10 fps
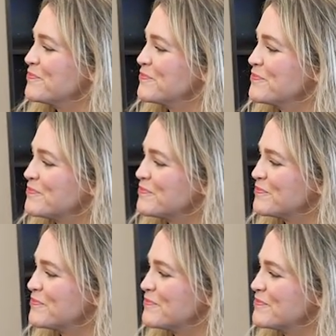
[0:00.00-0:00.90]

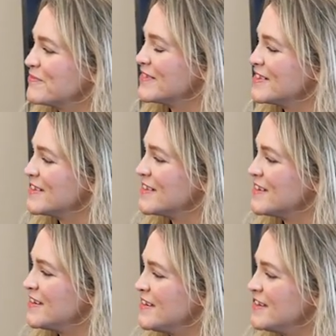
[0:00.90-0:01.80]

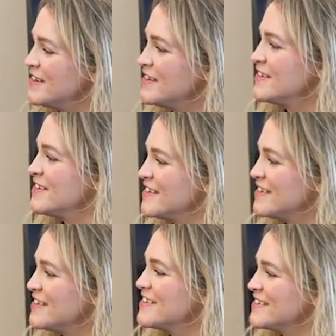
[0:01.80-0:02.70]

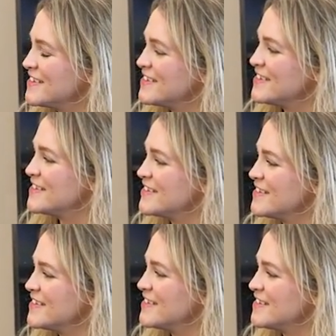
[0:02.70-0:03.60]

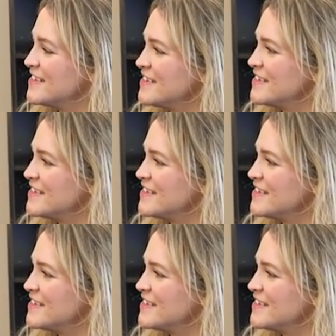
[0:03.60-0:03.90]
This person isn't speaking.